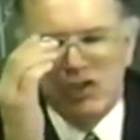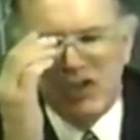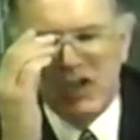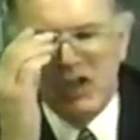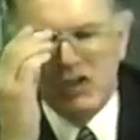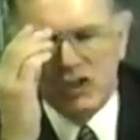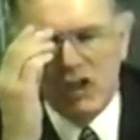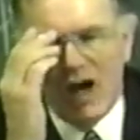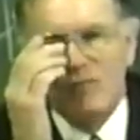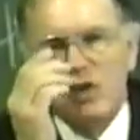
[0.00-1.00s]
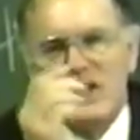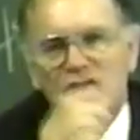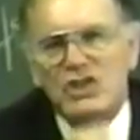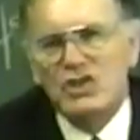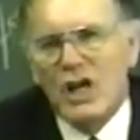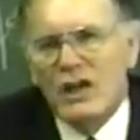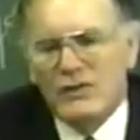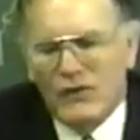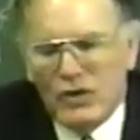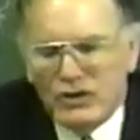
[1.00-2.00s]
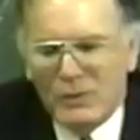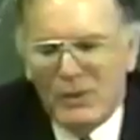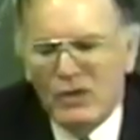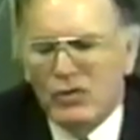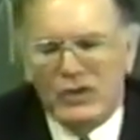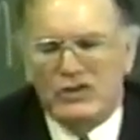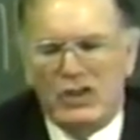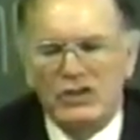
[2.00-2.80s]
tendency of religious controversy among Christians,